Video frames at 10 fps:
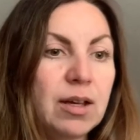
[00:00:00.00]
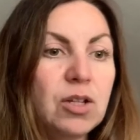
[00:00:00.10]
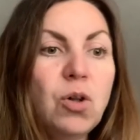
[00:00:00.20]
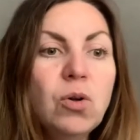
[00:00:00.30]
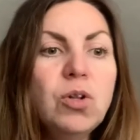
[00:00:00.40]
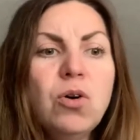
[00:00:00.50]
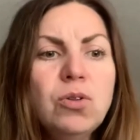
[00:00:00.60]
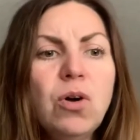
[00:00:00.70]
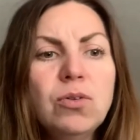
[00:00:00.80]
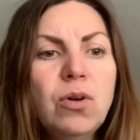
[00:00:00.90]
No, no,
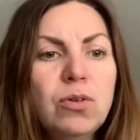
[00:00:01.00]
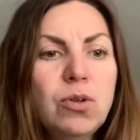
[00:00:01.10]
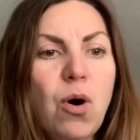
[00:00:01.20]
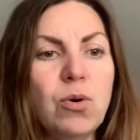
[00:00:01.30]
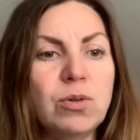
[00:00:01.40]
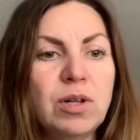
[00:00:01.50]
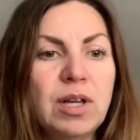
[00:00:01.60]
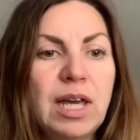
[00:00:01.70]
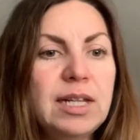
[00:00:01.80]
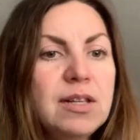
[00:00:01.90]
no, no, no.
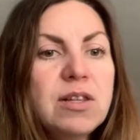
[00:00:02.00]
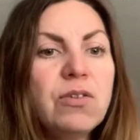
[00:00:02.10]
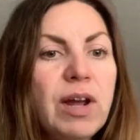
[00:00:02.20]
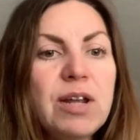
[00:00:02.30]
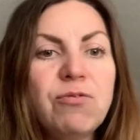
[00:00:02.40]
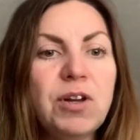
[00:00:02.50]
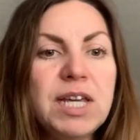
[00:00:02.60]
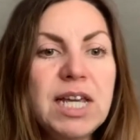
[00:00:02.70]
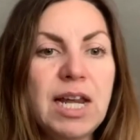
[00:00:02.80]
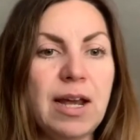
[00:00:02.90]
It isn't ready for
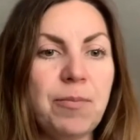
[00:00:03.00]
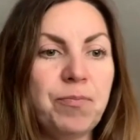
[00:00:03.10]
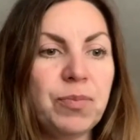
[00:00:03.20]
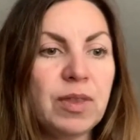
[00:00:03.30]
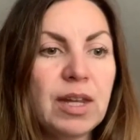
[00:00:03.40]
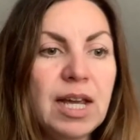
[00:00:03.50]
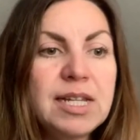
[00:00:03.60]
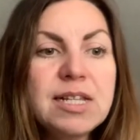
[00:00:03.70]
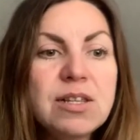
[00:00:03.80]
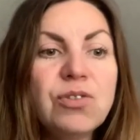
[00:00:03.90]
eating. It
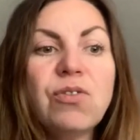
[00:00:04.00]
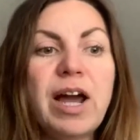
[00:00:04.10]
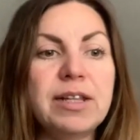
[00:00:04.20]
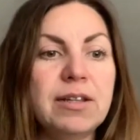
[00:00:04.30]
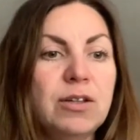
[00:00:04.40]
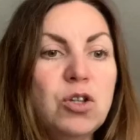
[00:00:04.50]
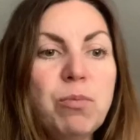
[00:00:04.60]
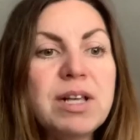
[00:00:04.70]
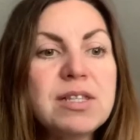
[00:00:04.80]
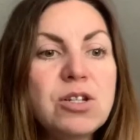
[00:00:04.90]
isn't right. You
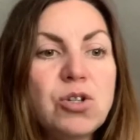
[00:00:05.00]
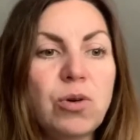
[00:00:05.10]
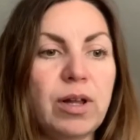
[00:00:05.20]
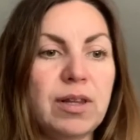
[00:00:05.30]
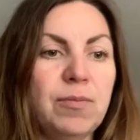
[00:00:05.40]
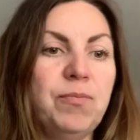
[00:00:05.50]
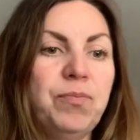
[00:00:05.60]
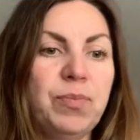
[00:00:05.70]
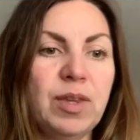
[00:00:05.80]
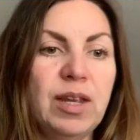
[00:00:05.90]
mustn't do it.
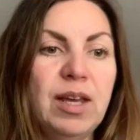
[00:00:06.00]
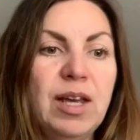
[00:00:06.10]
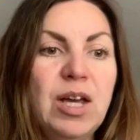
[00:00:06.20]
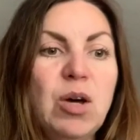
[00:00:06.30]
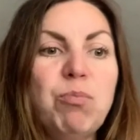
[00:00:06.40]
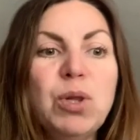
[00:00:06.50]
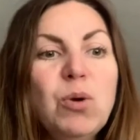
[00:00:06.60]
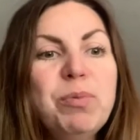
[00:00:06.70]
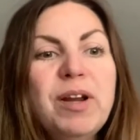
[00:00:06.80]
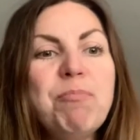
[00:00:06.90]

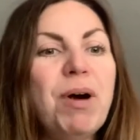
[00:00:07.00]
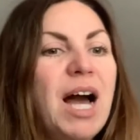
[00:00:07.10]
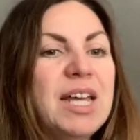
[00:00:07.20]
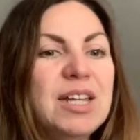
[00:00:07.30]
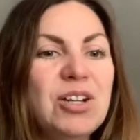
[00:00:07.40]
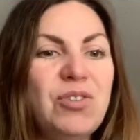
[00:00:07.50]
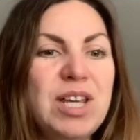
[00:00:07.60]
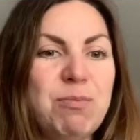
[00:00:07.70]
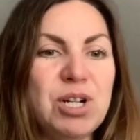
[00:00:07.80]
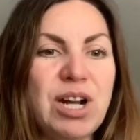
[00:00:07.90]
Blueberry pie and
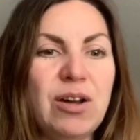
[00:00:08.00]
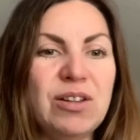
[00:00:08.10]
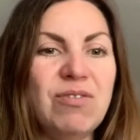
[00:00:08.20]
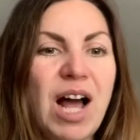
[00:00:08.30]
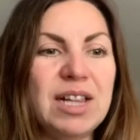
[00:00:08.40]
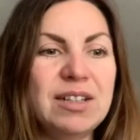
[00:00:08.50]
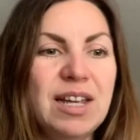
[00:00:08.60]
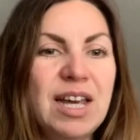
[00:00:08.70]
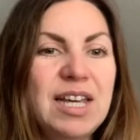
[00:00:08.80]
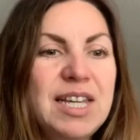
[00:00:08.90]
cream, shouted Violet.
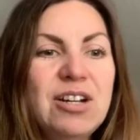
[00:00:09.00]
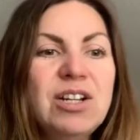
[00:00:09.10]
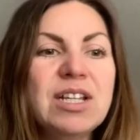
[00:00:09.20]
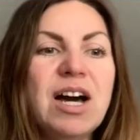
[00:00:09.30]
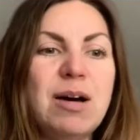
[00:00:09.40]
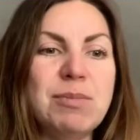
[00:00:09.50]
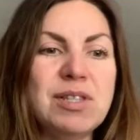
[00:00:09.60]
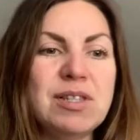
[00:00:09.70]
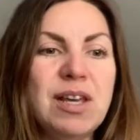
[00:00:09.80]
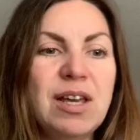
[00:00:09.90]
Here it
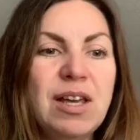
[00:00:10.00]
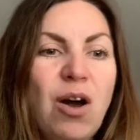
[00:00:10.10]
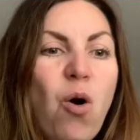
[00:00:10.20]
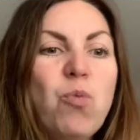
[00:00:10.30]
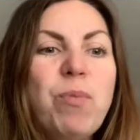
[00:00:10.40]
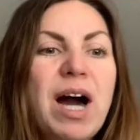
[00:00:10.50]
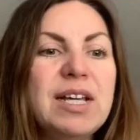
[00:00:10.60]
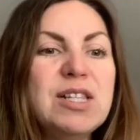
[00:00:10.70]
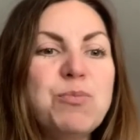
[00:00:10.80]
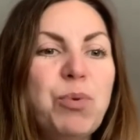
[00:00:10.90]
comes. Oh my,
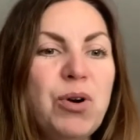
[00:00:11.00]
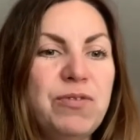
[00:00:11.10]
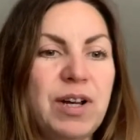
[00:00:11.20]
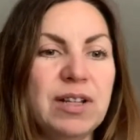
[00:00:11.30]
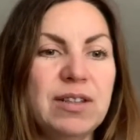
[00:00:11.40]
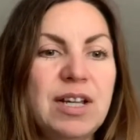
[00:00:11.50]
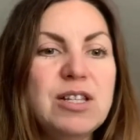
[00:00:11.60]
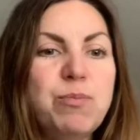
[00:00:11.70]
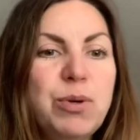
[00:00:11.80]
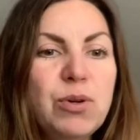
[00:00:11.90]
it's perfect.
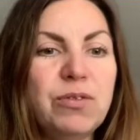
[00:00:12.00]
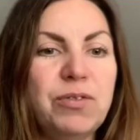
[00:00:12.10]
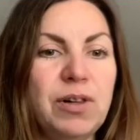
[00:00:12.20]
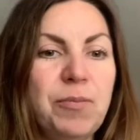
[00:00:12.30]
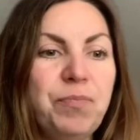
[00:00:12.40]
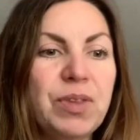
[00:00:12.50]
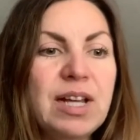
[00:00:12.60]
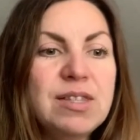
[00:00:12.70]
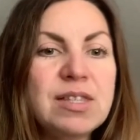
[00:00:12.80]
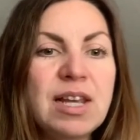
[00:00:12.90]
It's beautiful.
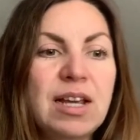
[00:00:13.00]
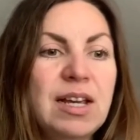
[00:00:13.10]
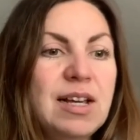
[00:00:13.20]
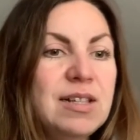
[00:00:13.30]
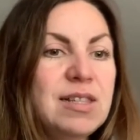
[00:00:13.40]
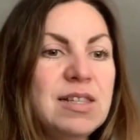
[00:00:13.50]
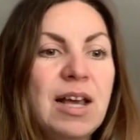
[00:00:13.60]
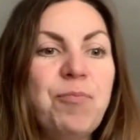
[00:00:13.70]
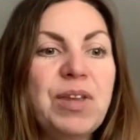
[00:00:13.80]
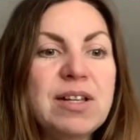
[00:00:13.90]
It's
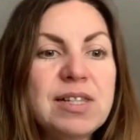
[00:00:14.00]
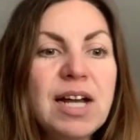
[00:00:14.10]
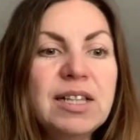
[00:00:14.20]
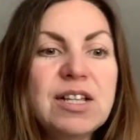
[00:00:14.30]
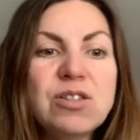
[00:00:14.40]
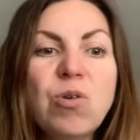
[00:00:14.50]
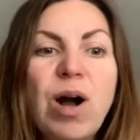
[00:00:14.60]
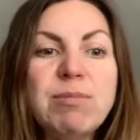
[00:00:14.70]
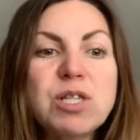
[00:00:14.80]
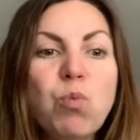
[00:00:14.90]
exactly as though
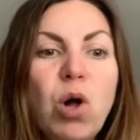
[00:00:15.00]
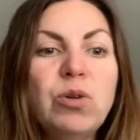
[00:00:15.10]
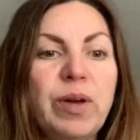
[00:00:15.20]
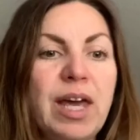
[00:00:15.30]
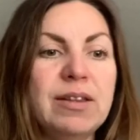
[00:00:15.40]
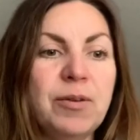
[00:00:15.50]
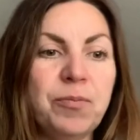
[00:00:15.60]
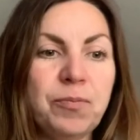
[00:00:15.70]
I'm swallowing it.